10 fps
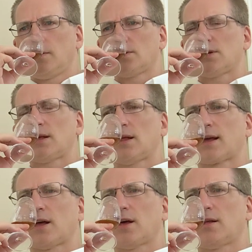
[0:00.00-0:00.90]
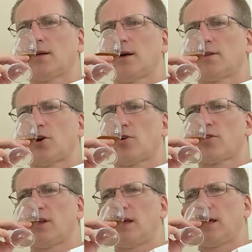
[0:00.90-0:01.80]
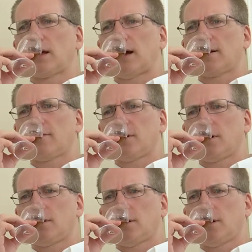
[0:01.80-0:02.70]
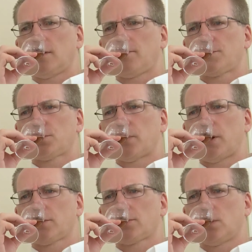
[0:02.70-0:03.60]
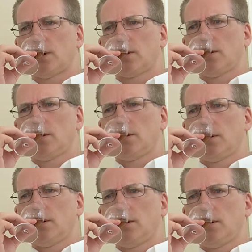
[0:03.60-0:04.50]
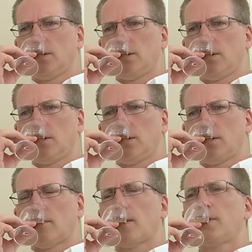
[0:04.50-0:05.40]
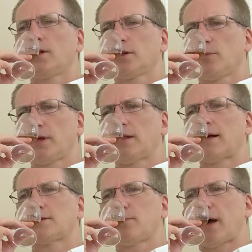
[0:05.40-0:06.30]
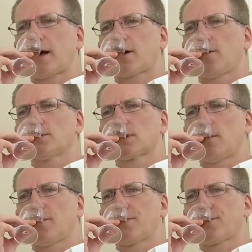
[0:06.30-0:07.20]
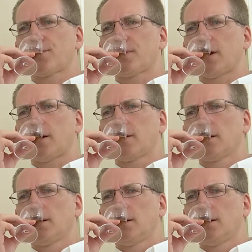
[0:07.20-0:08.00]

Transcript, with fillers: let's say like a, an earthy kind of a, a smell to it. And maybe a little bit of that tobacco is coming through there.